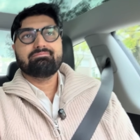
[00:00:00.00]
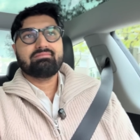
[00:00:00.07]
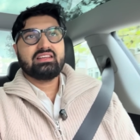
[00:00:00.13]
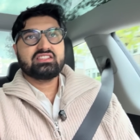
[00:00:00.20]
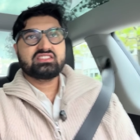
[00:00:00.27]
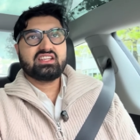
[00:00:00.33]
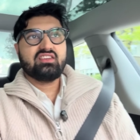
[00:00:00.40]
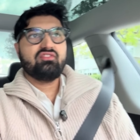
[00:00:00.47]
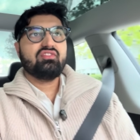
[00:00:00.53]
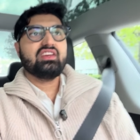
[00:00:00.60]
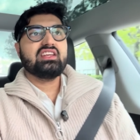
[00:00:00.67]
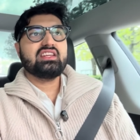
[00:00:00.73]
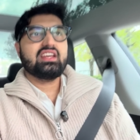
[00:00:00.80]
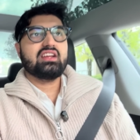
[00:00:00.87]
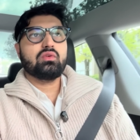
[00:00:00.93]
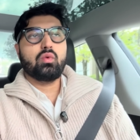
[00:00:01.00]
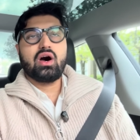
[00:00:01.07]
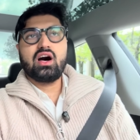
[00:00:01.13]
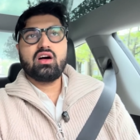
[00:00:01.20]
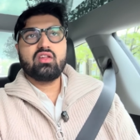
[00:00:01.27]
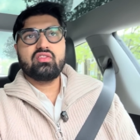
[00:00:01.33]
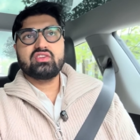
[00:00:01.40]
is convenient
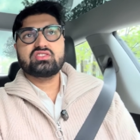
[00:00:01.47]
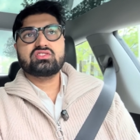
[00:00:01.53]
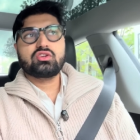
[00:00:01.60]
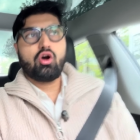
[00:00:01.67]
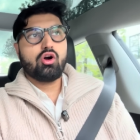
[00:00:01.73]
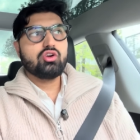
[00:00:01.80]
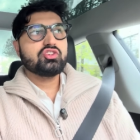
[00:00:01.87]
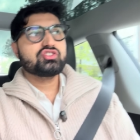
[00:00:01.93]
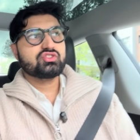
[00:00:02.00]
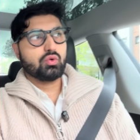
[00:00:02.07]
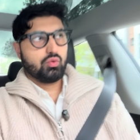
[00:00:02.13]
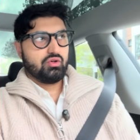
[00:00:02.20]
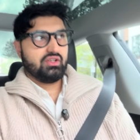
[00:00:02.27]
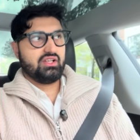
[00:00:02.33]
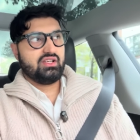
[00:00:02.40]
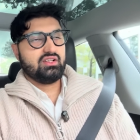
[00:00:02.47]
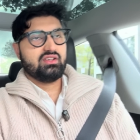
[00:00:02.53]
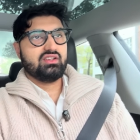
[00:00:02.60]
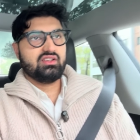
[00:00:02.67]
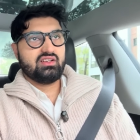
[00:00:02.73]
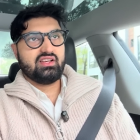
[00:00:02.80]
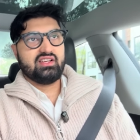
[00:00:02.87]
while this car story
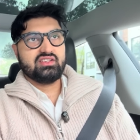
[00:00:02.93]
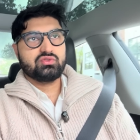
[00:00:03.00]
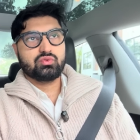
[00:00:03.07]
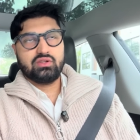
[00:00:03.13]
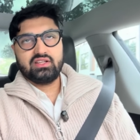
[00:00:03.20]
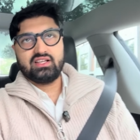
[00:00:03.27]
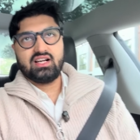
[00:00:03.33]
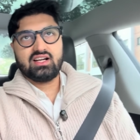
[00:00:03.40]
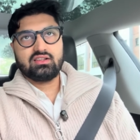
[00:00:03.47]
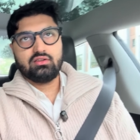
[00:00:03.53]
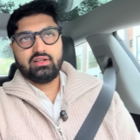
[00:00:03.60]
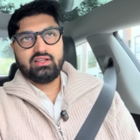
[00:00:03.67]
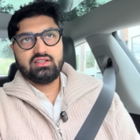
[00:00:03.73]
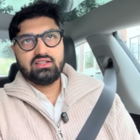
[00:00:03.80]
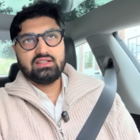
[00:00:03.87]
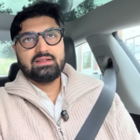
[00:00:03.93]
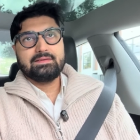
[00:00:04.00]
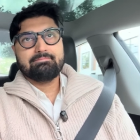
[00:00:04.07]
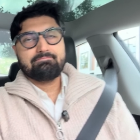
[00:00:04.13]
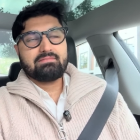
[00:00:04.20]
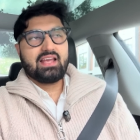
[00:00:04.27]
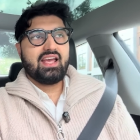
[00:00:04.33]
is really ugly.
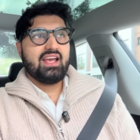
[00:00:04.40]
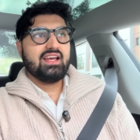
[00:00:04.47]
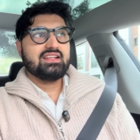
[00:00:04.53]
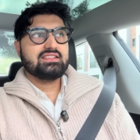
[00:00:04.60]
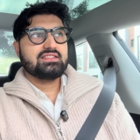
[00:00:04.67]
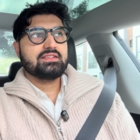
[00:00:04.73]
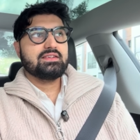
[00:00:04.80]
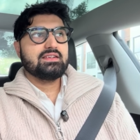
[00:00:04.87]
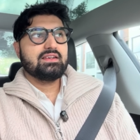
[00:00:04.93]
And